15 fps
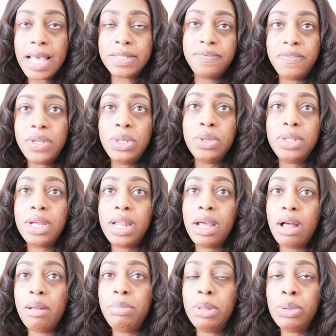video that I
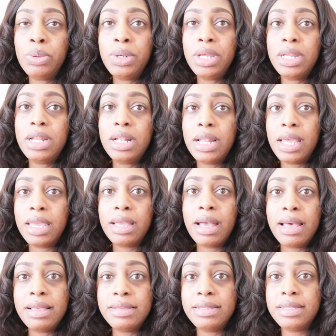uploaded, like
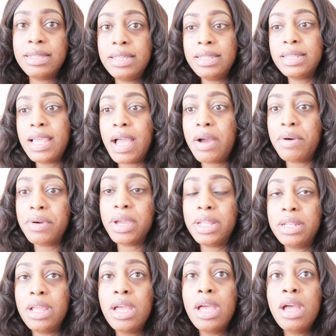sitting down
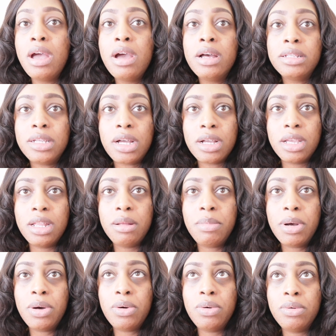and talking
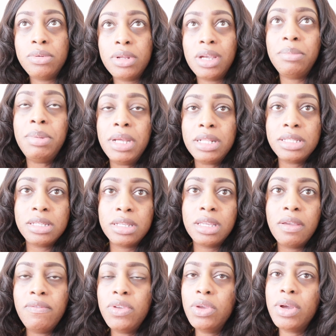about
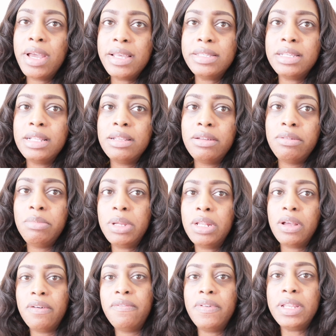giving you guys a little bit
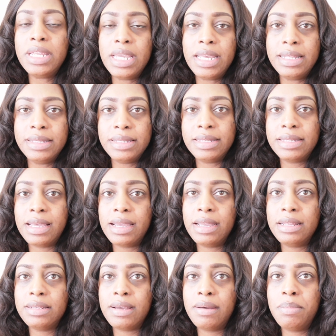of an
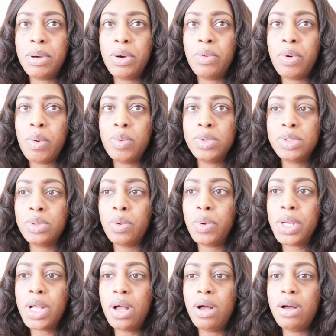insight about what was
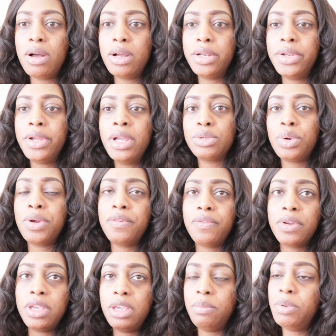going on. Sorry for
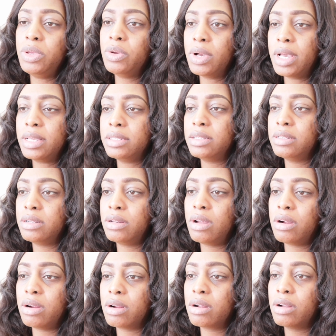keeping you guys in the
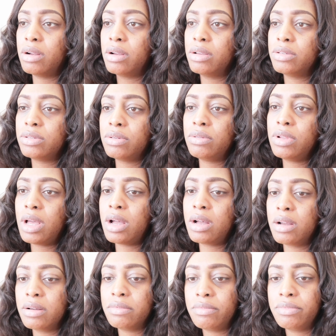dark so
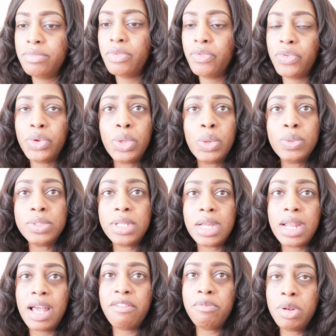long. For those that
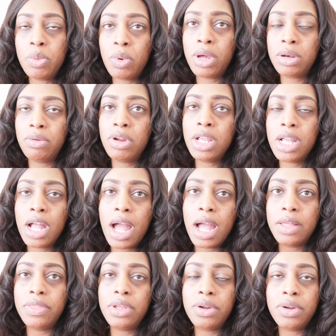have been wondering,
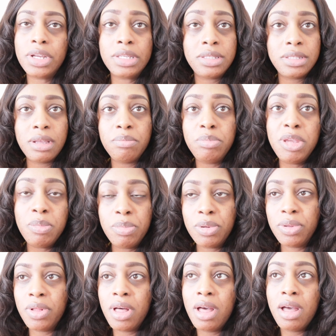there is some people